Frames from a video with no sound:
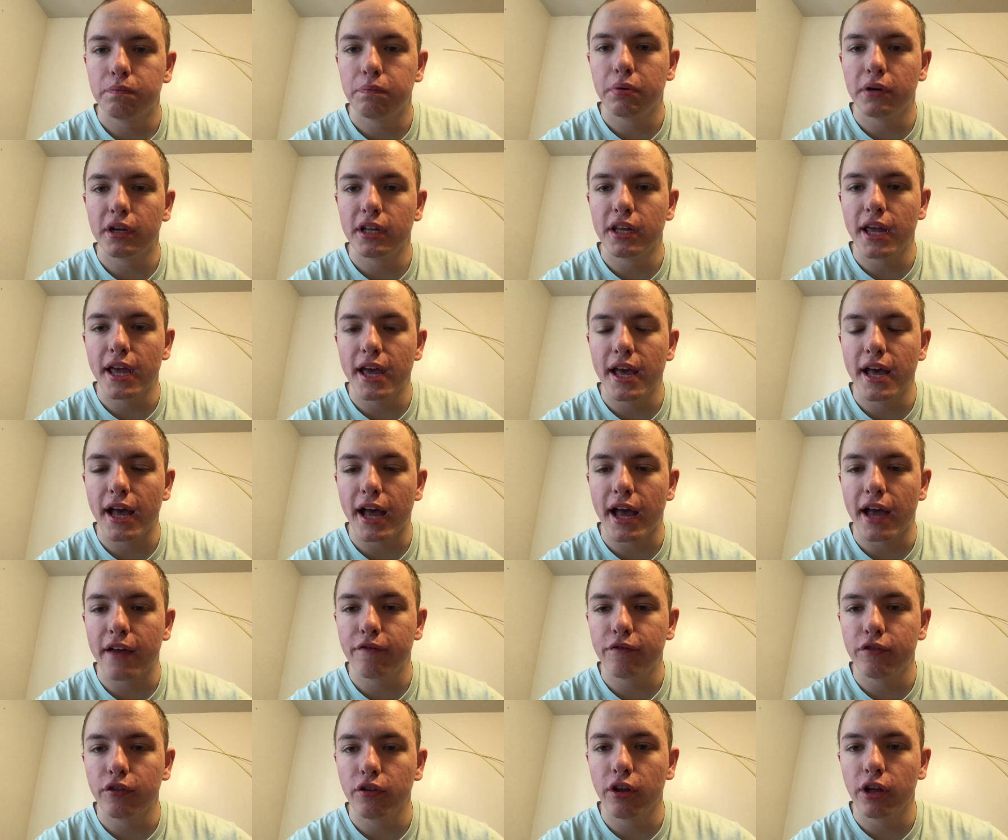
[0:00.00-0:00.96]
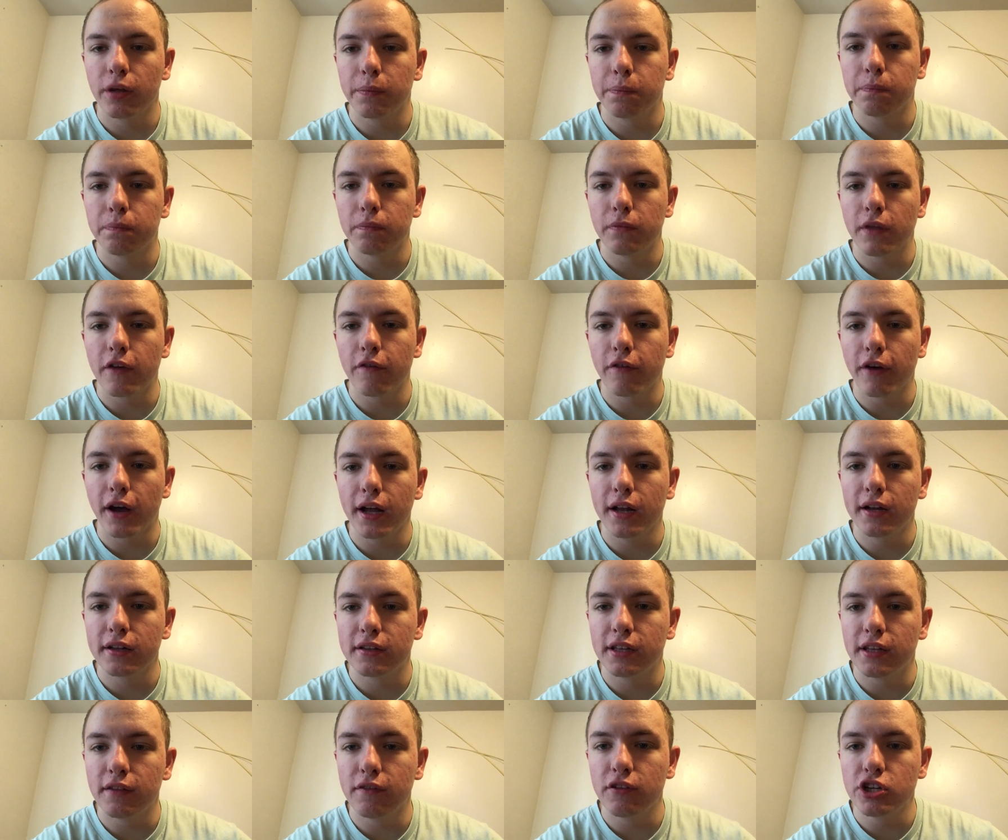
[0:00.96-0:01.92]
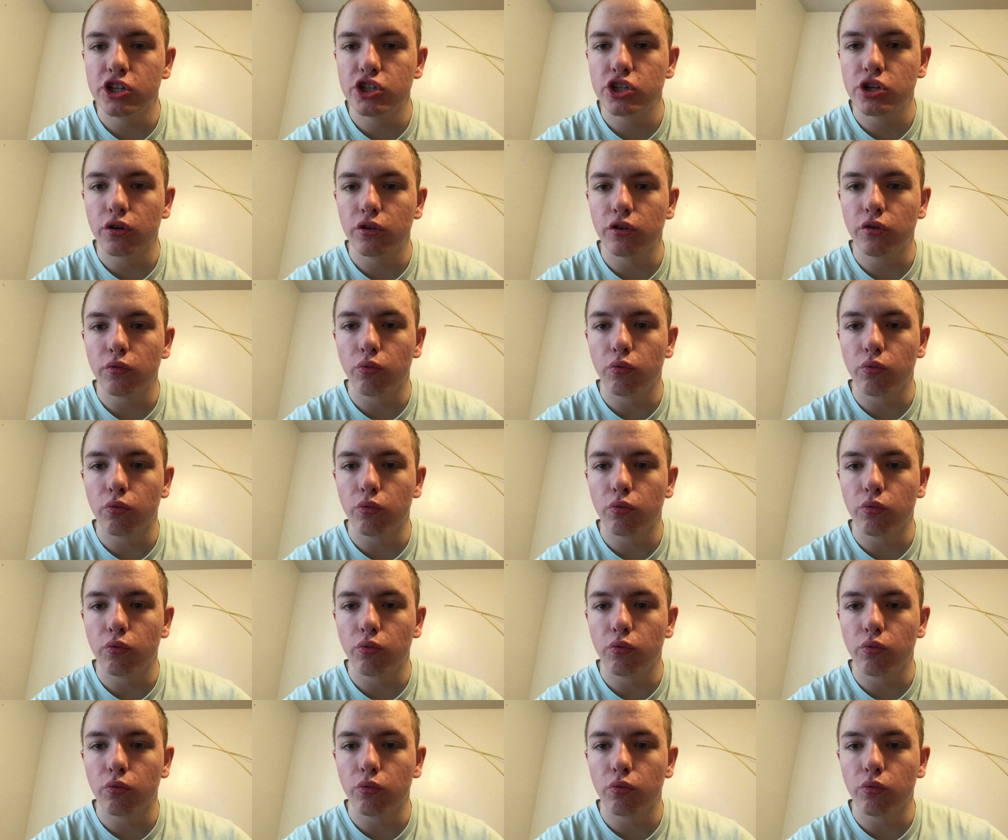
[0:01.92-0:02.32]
But yeah, I feel like if I had a TV show,